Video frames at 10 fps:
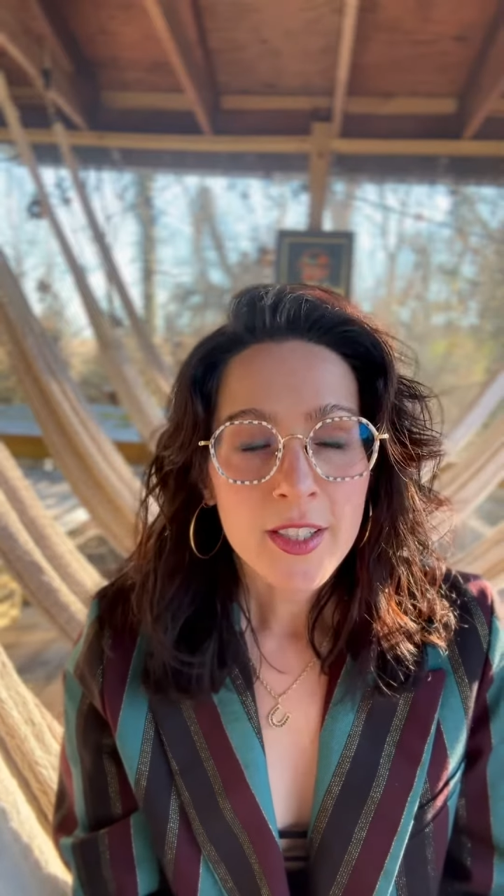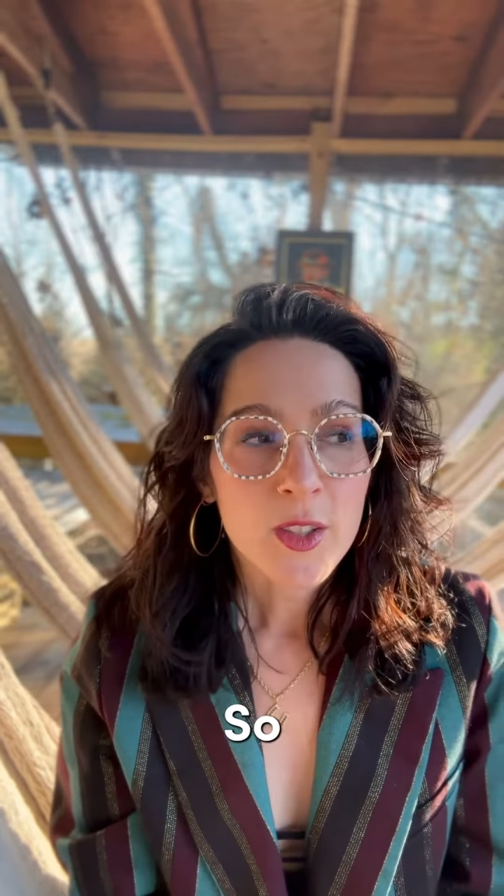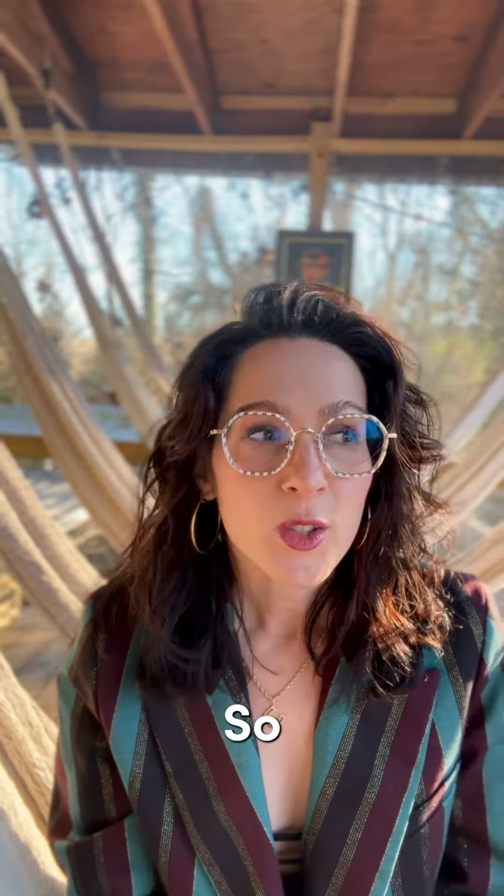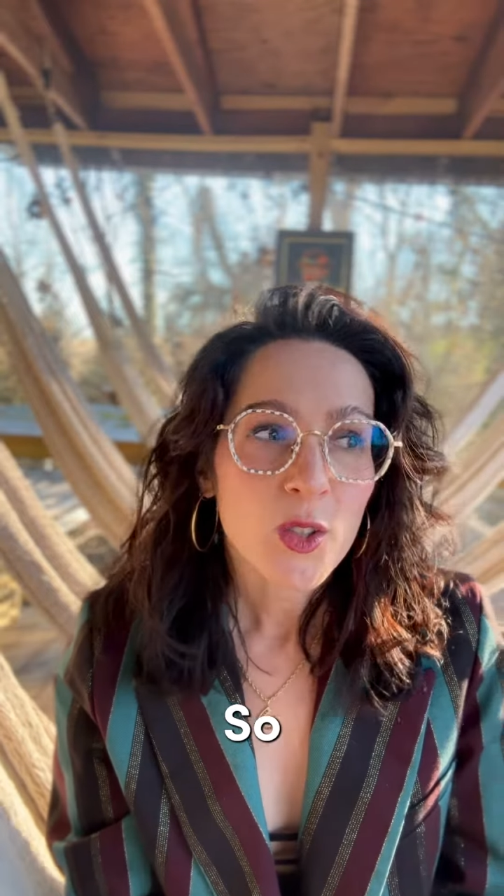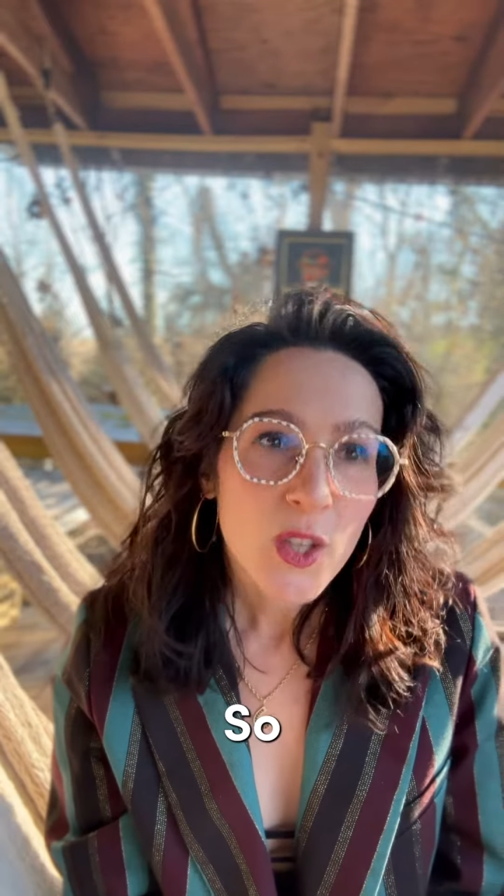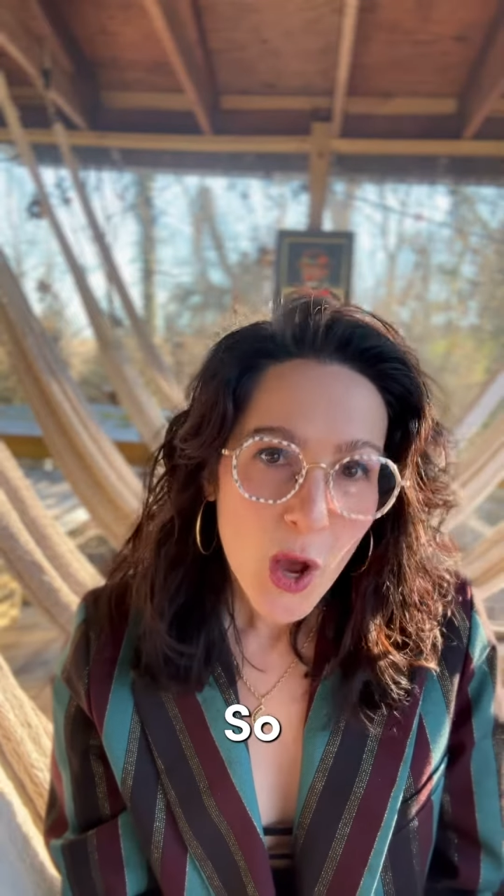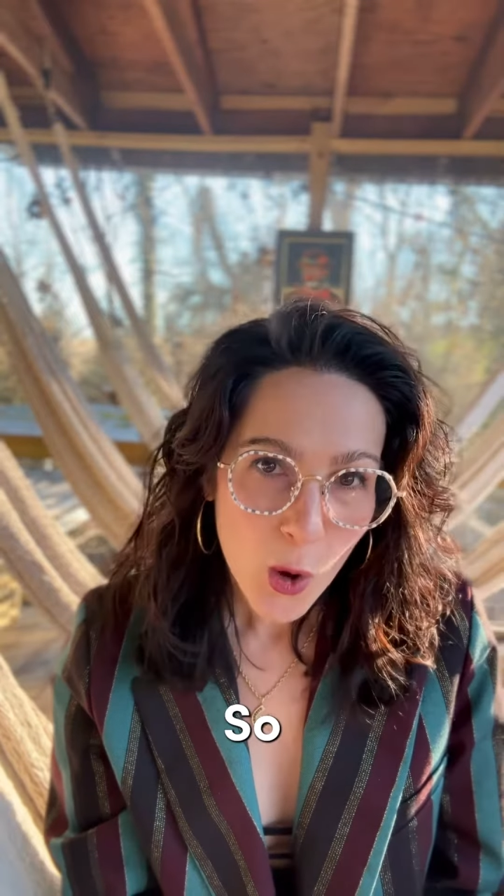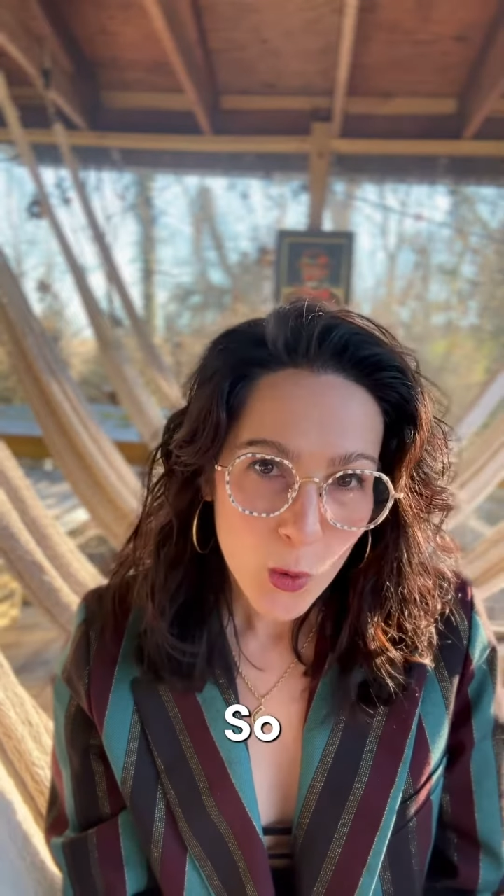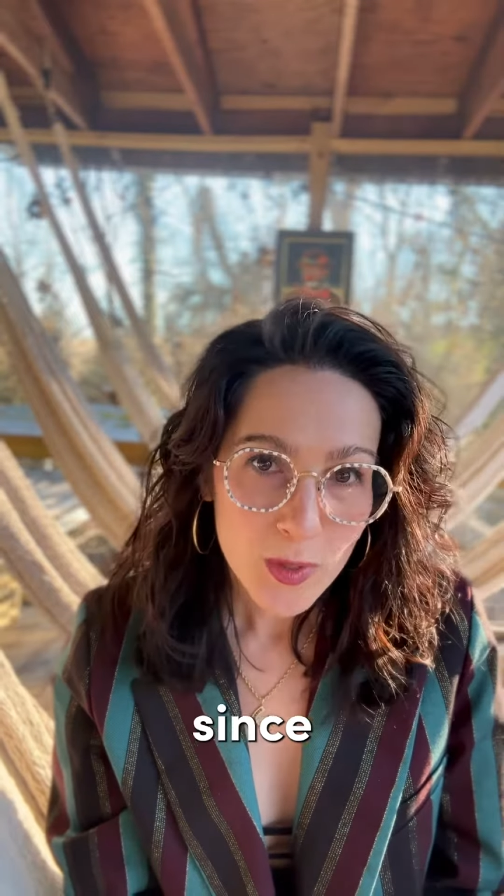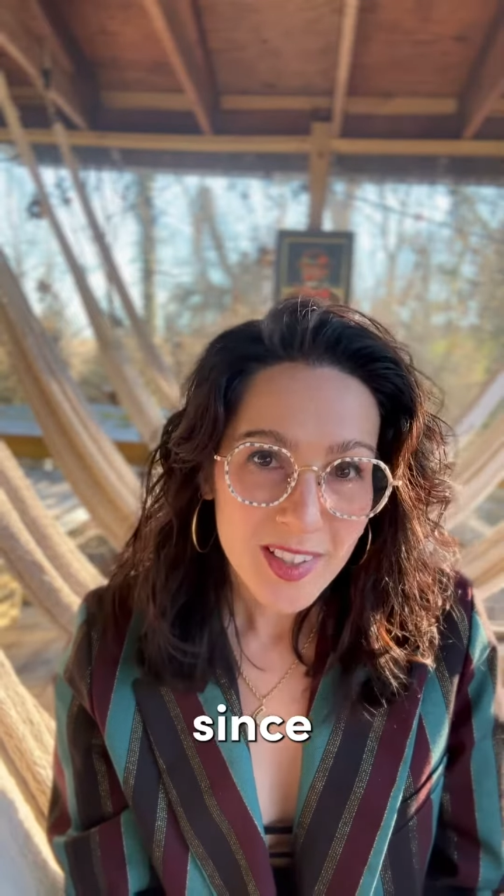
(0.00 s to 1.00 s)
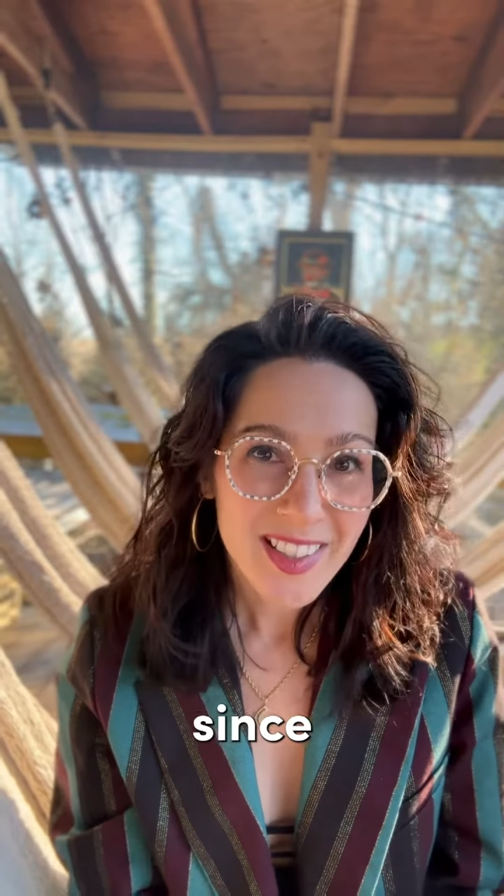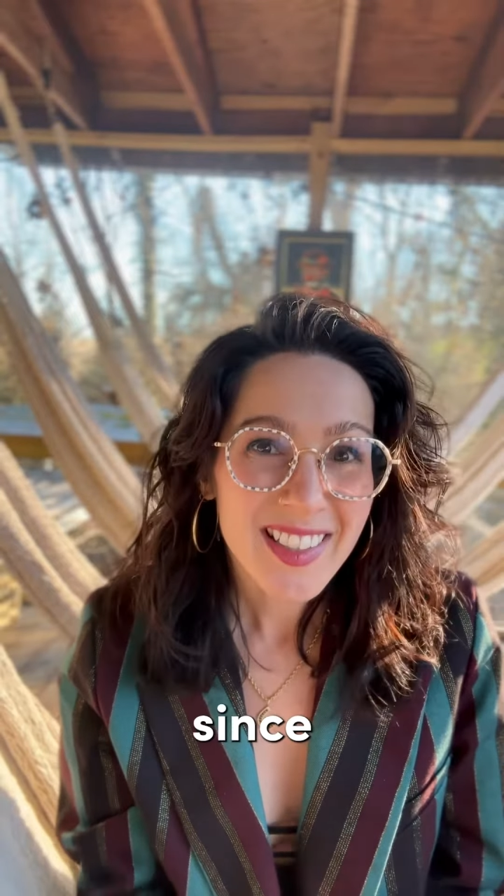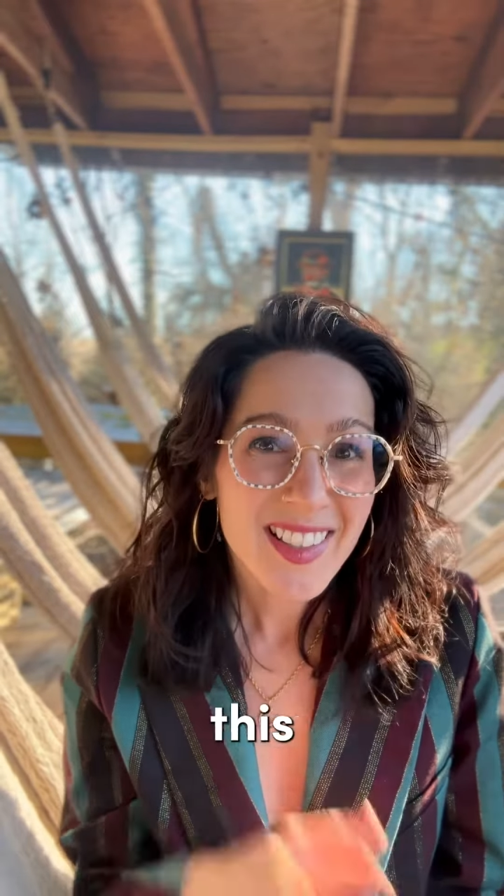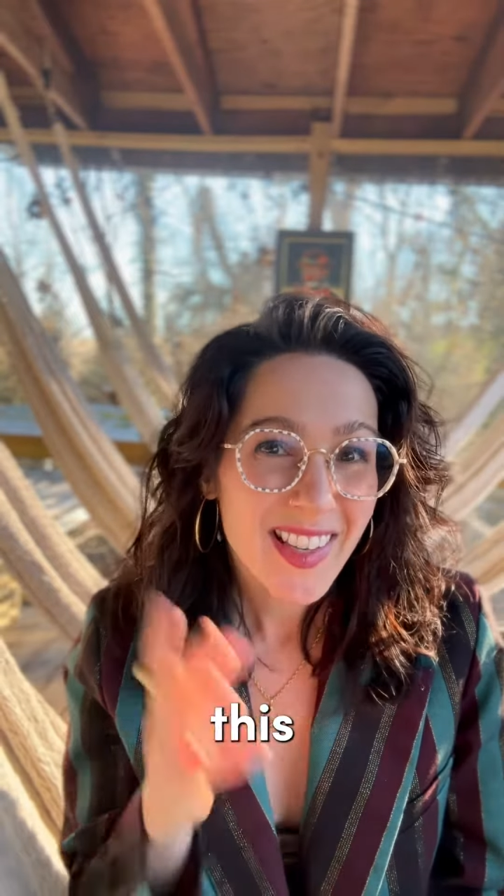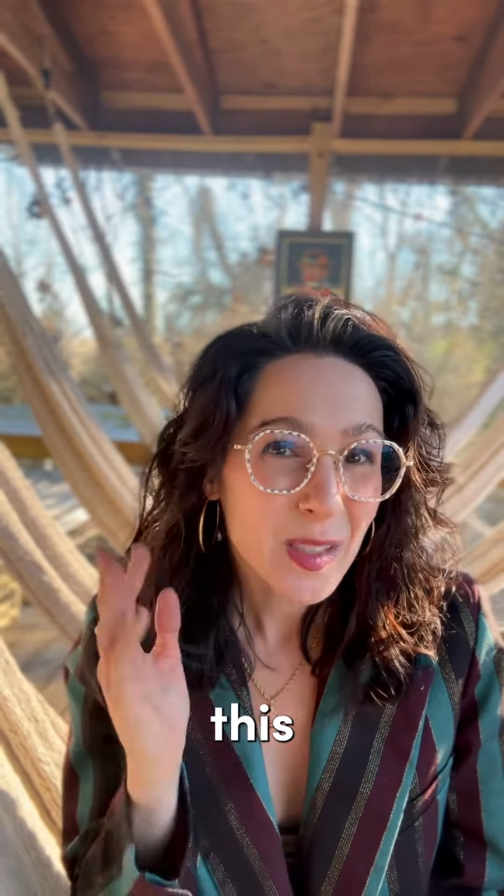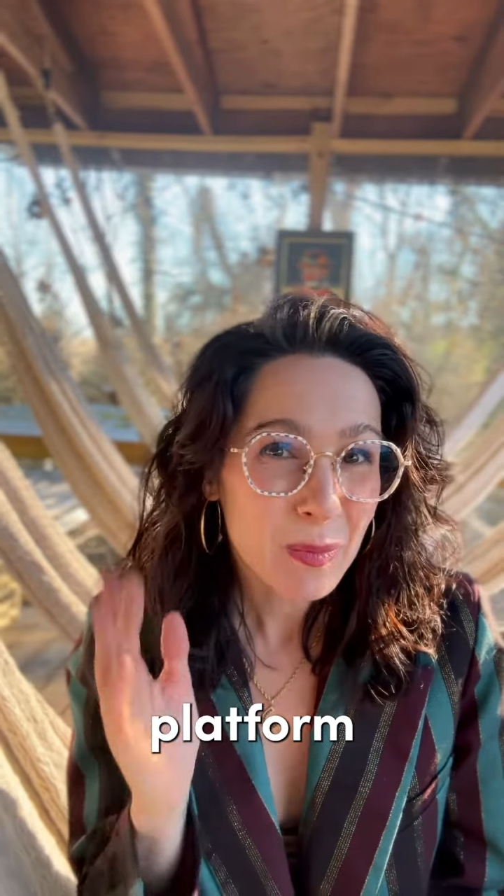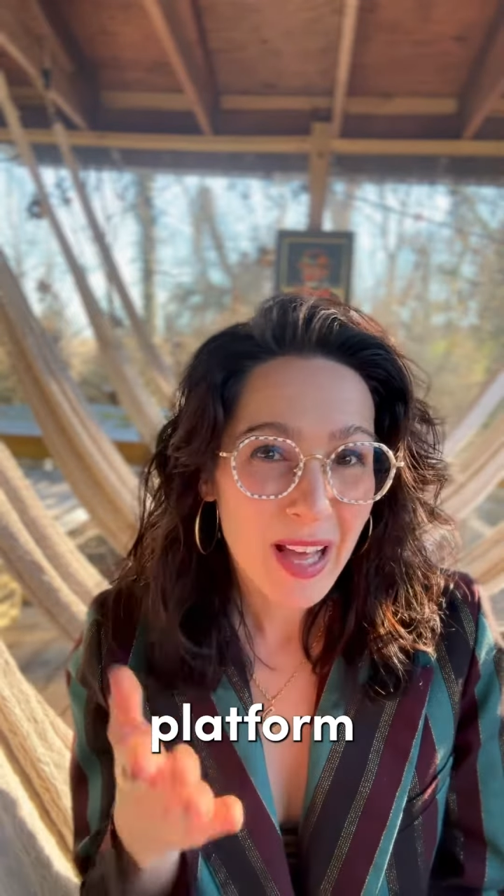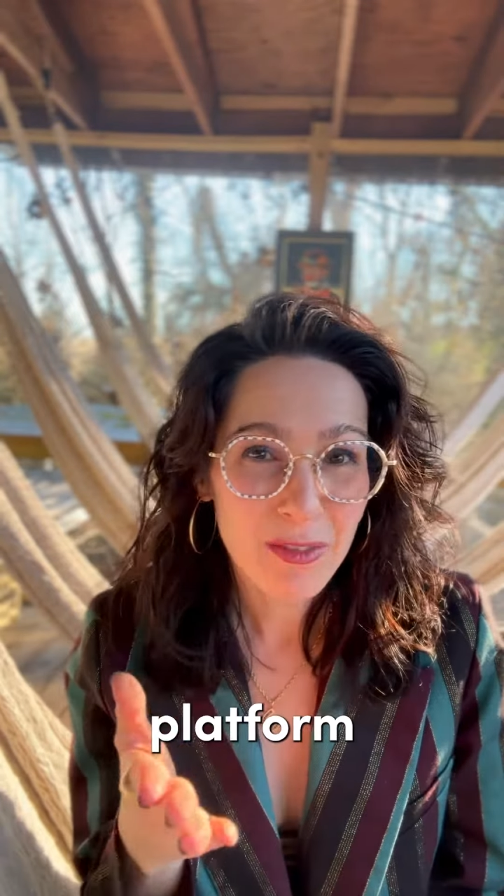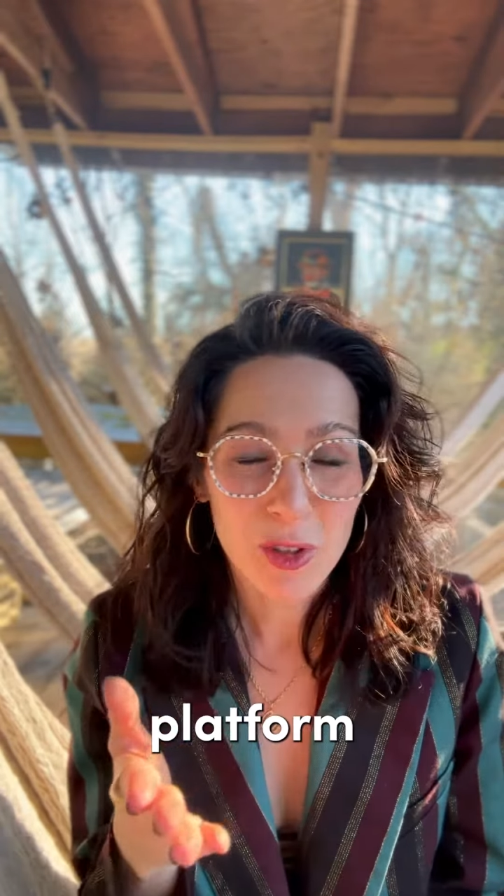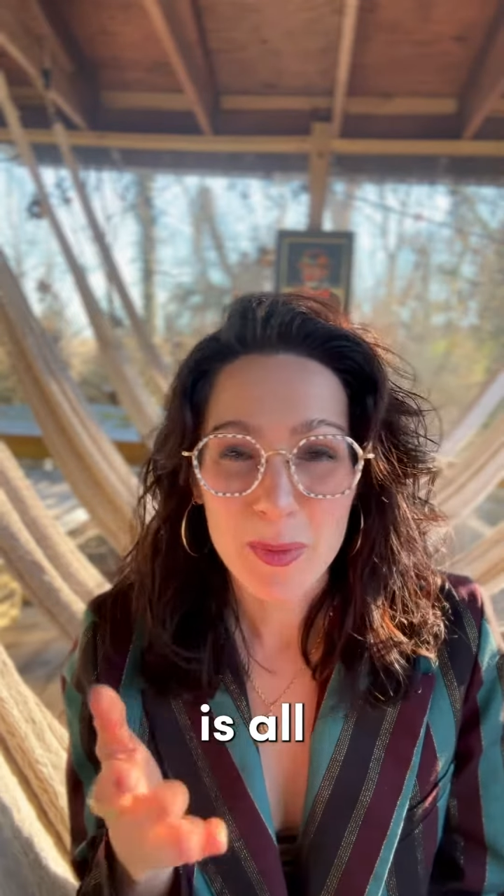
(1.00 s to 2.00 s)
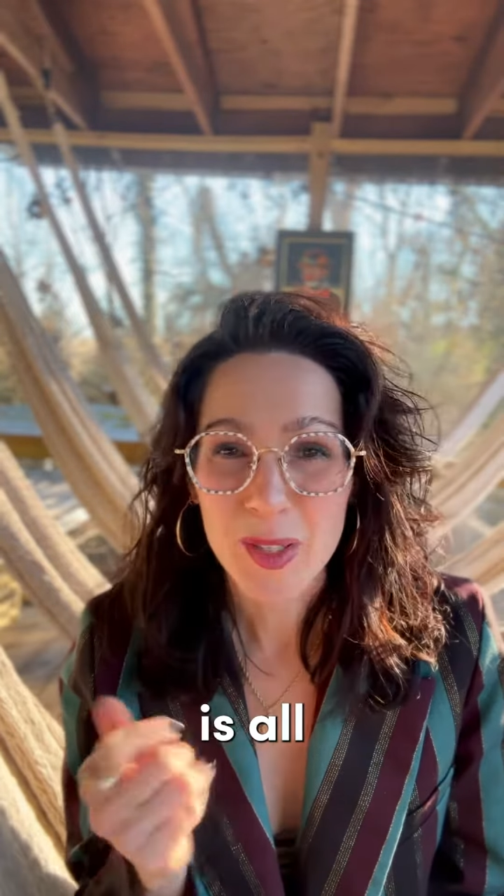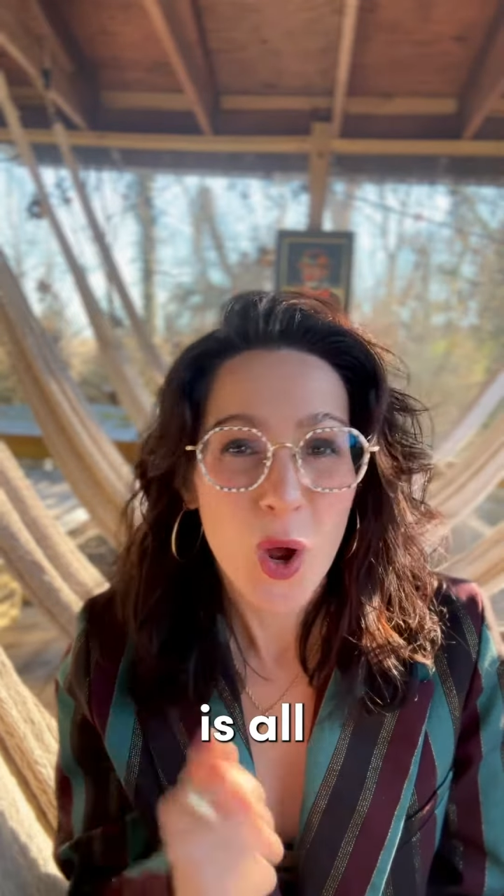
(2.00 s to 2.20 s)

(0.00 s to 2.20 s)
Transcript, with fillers: So, since this platform is